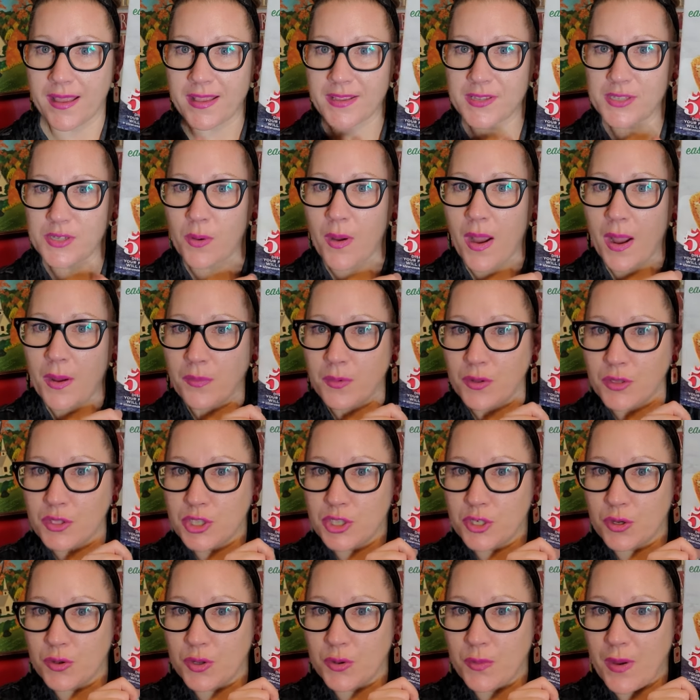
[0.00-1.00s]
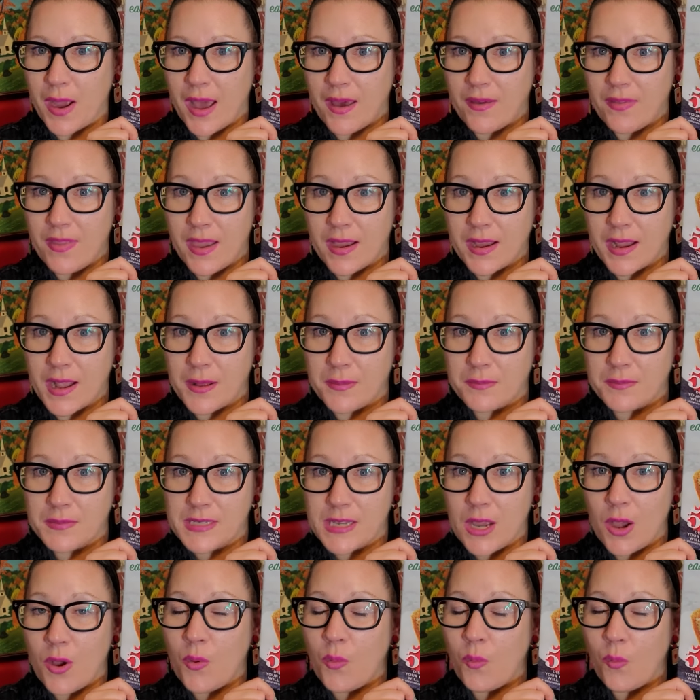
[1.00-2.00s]
So I will show you how that comes
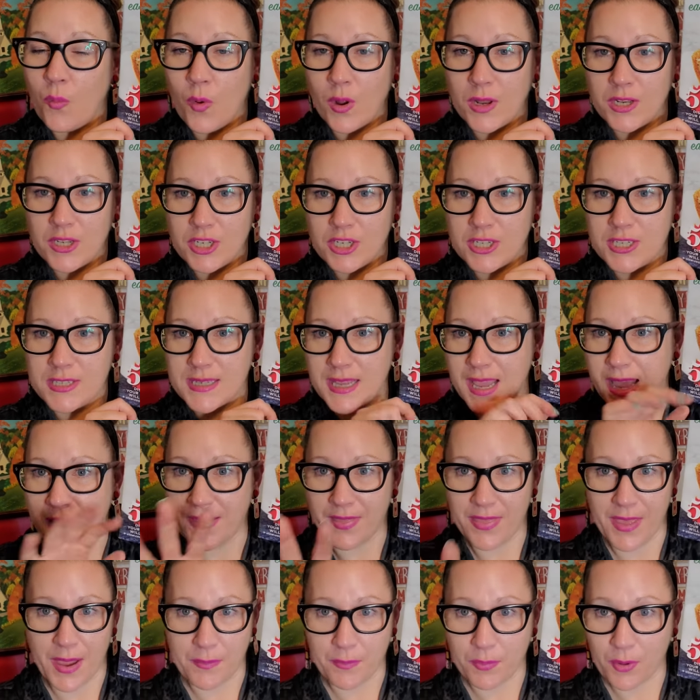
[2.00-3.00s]
out once that